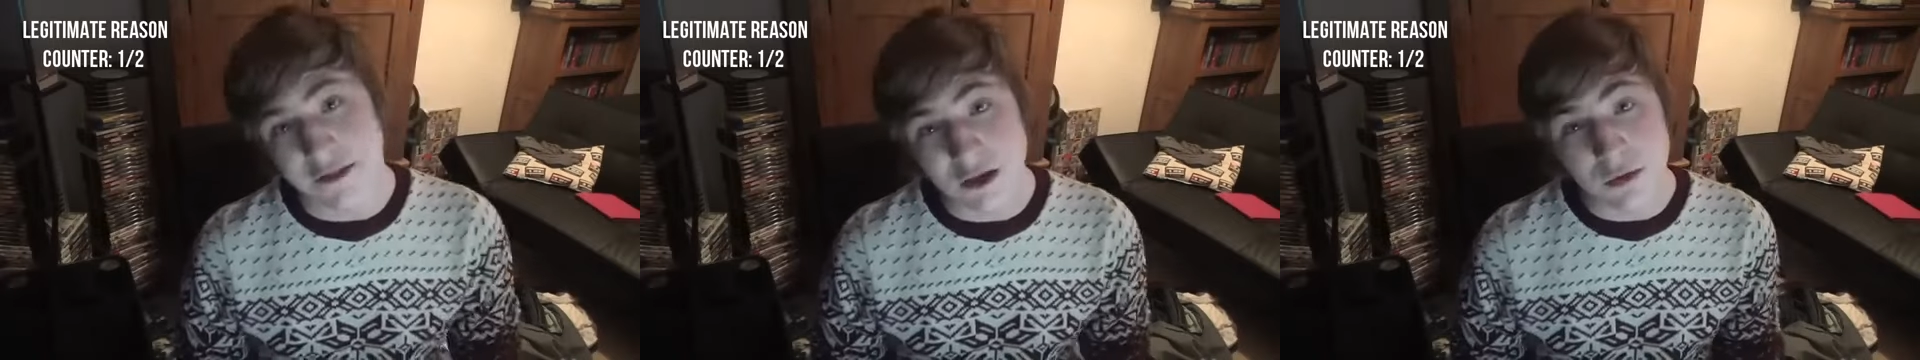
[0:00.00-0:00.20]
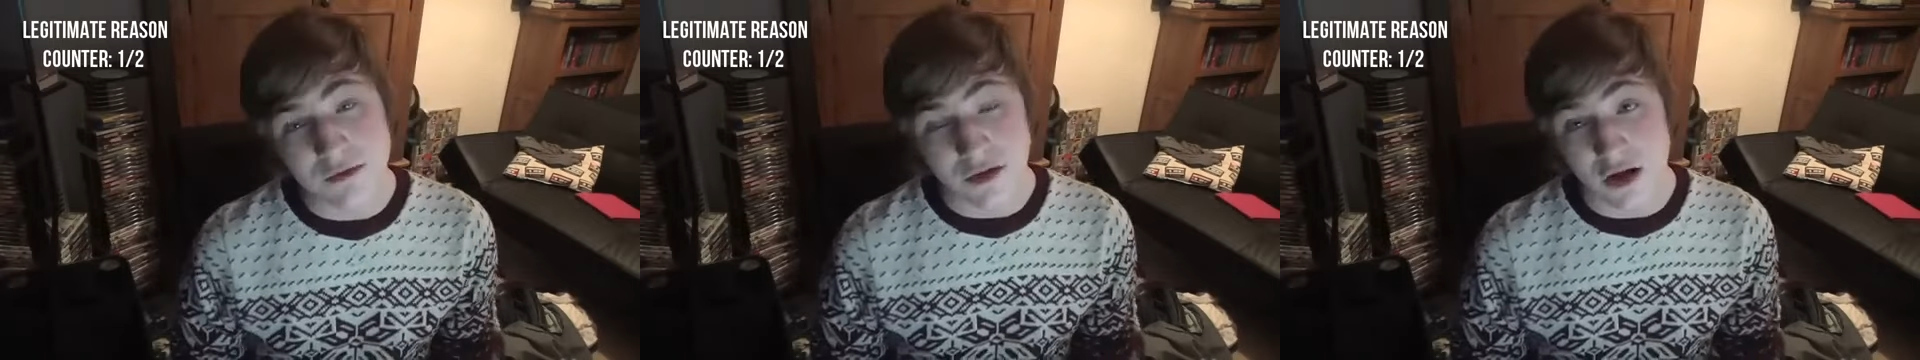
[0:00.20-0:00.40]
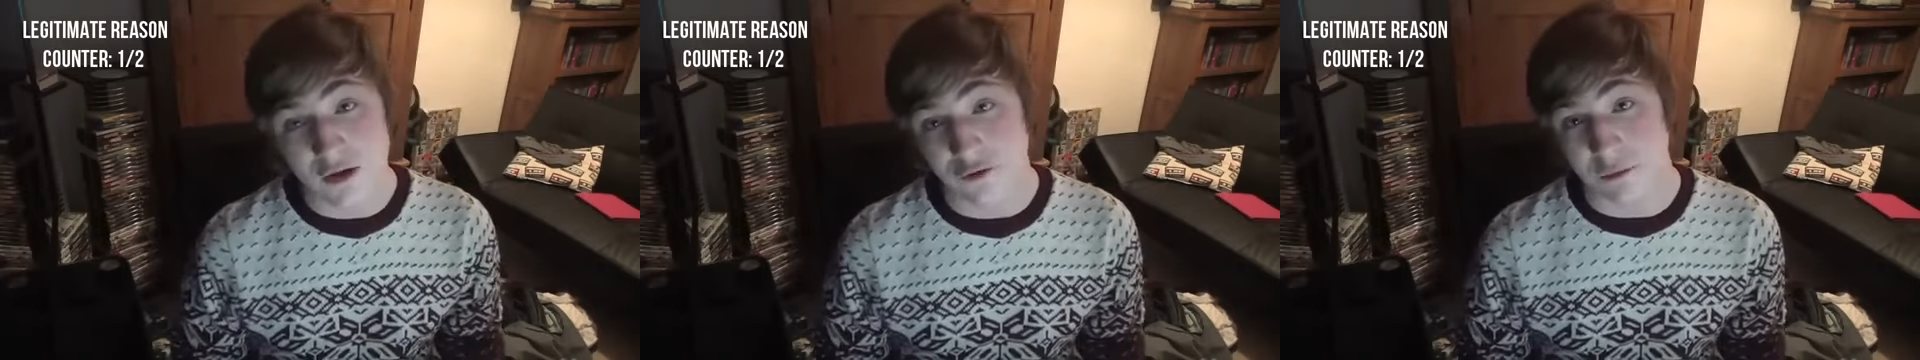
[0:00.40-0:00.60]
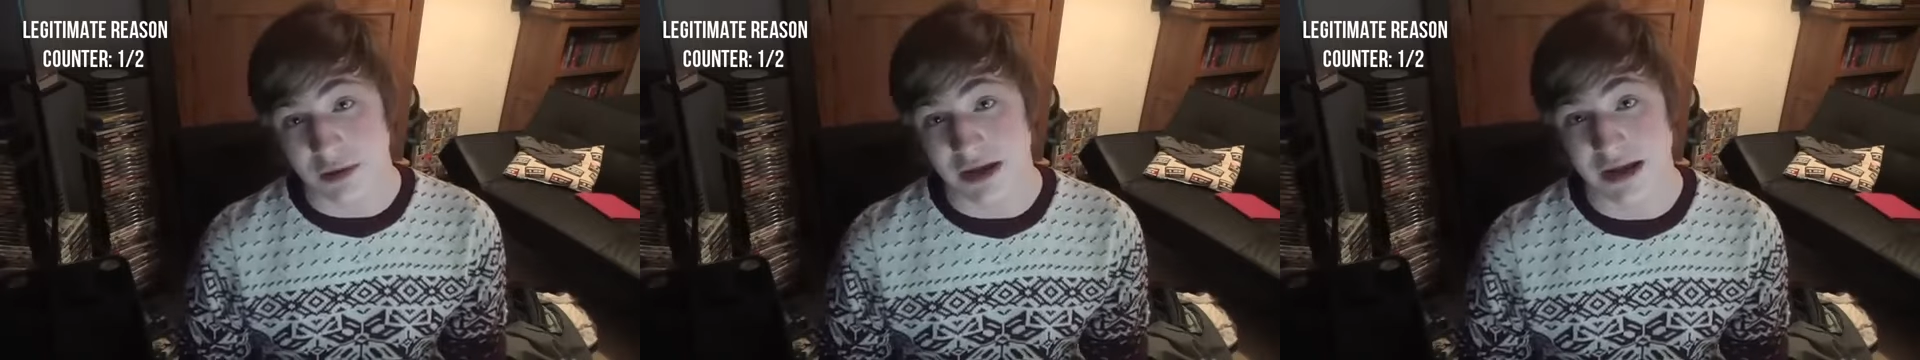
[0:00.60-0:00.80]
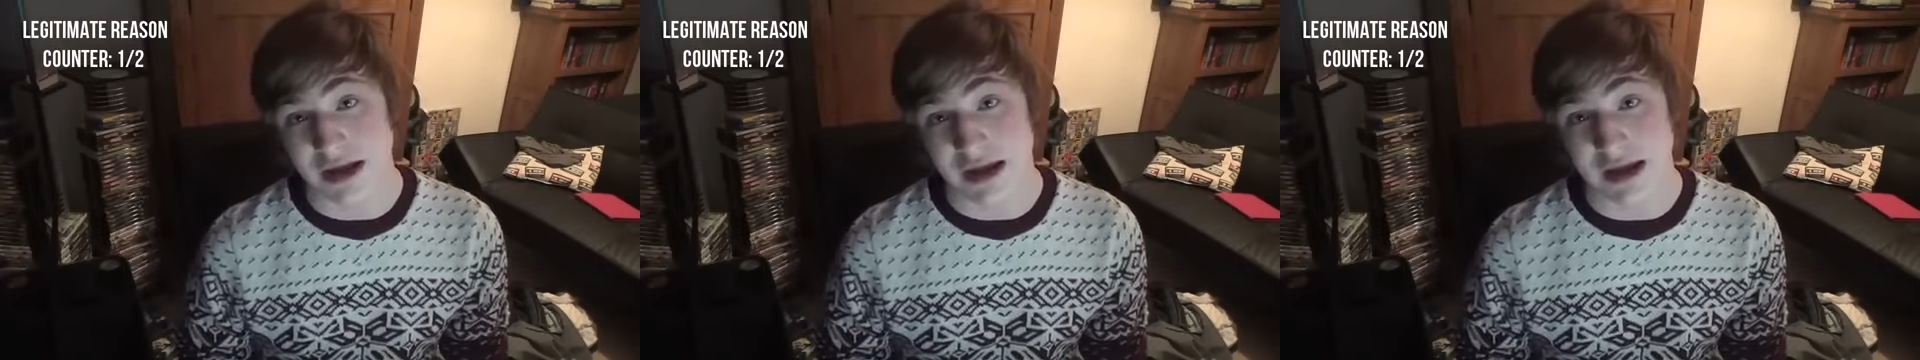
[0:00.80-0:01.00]
thing we've learned from
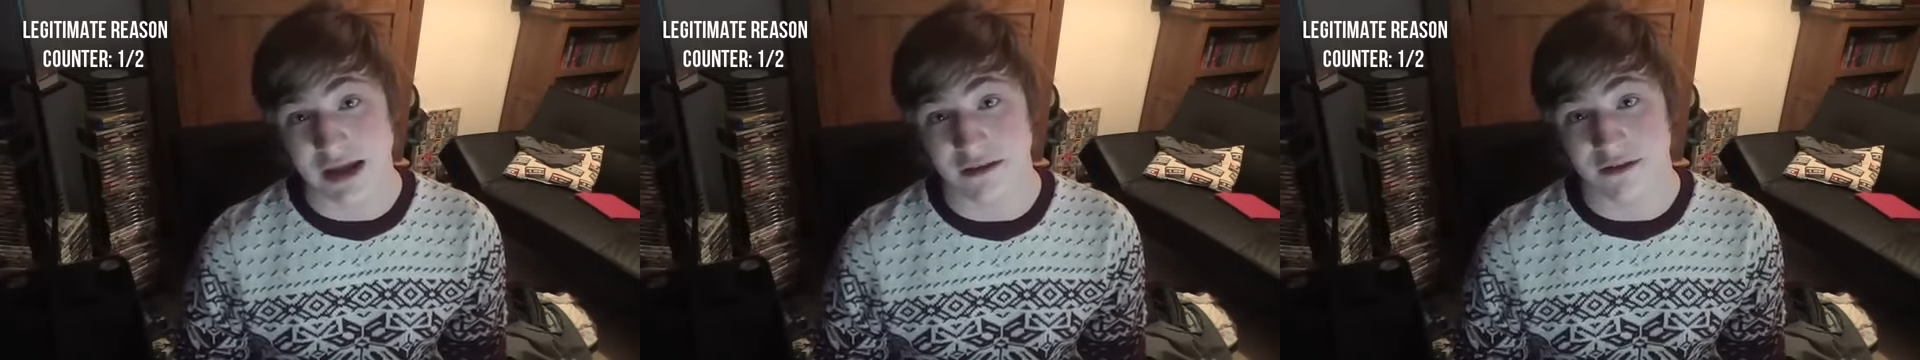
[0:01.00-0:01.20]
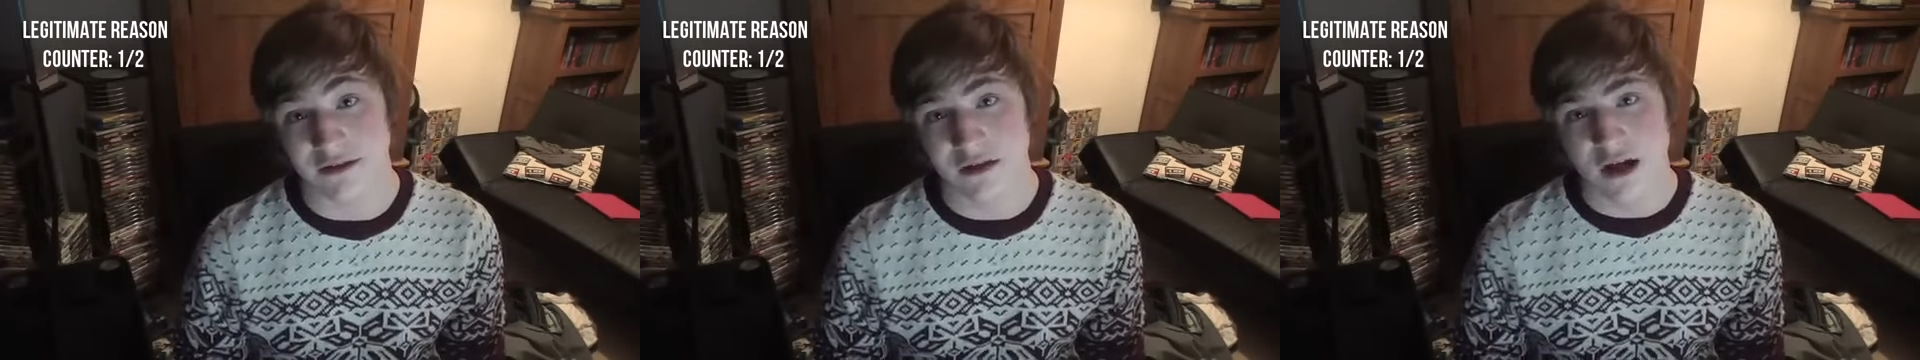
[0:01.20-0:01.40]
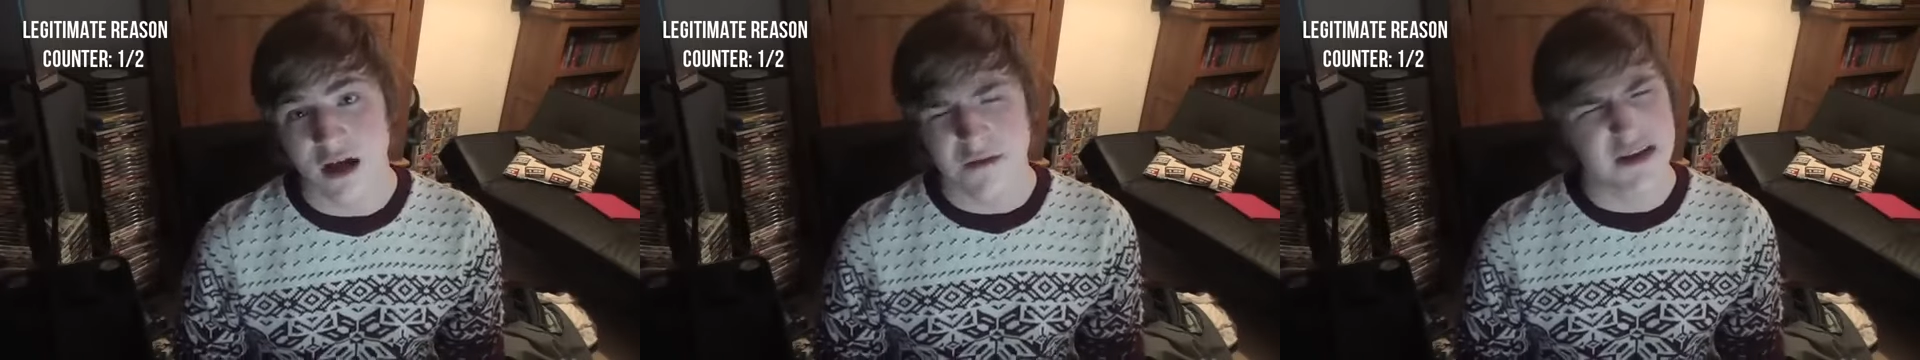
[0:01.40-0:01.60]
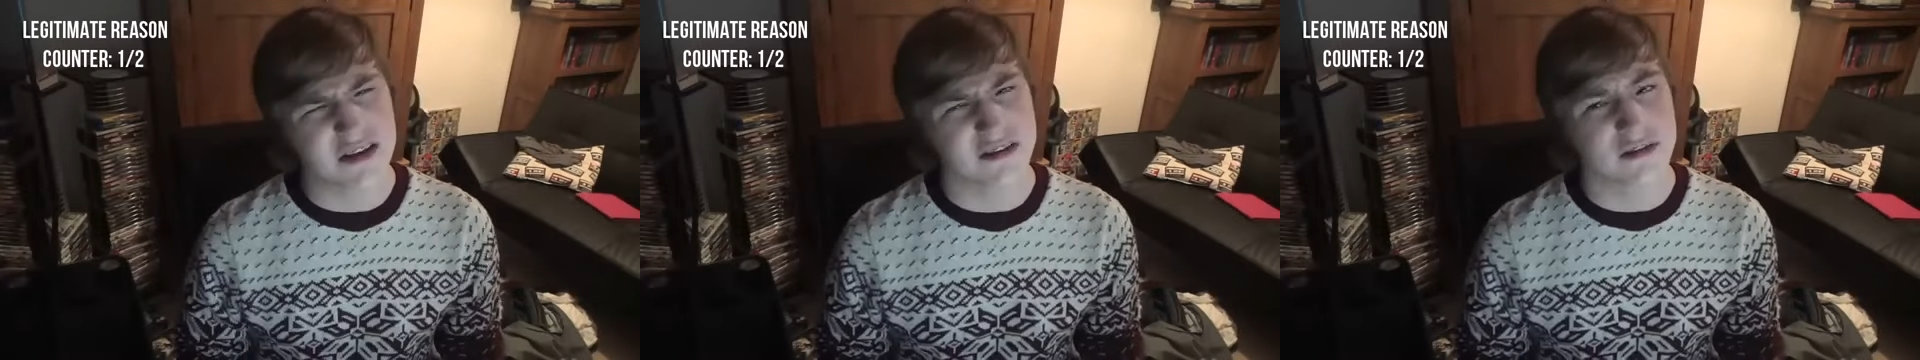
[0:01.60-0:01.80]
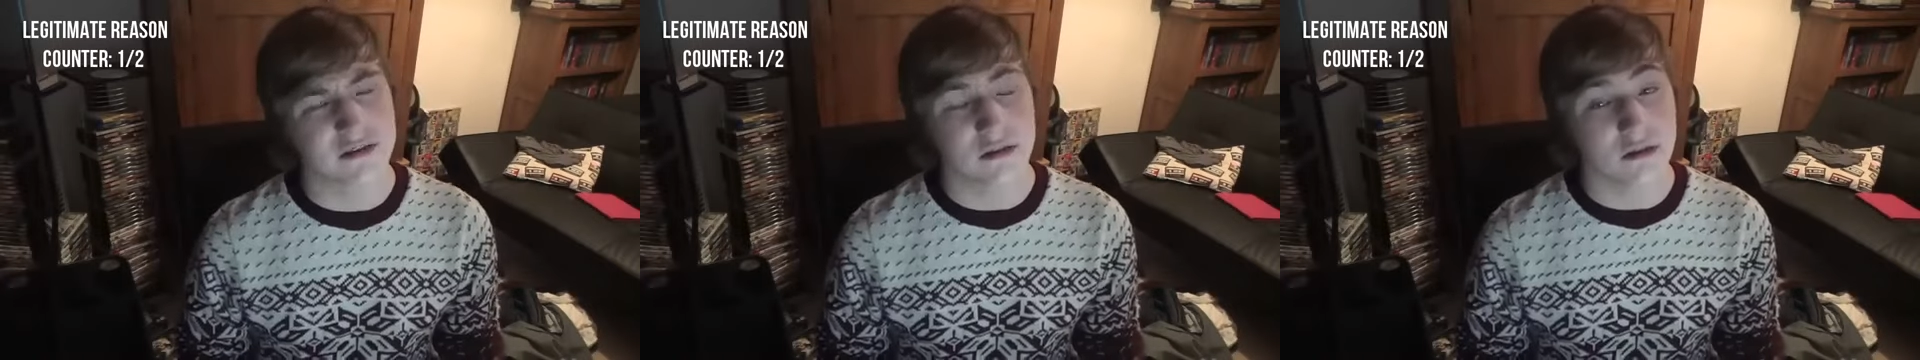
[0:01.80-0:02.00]
here is
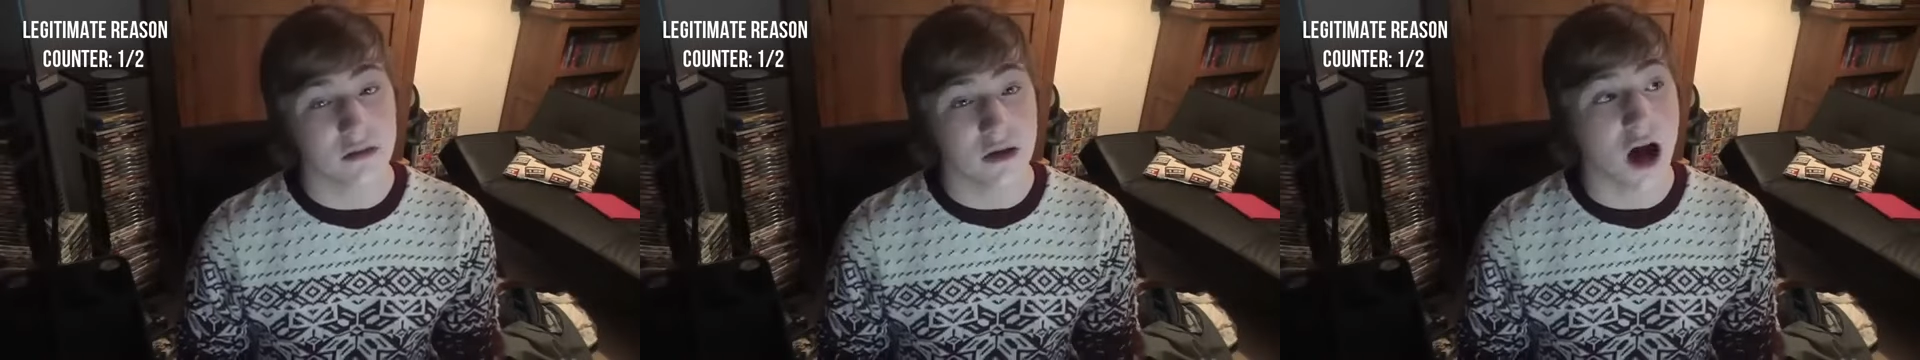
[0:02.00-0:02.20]
this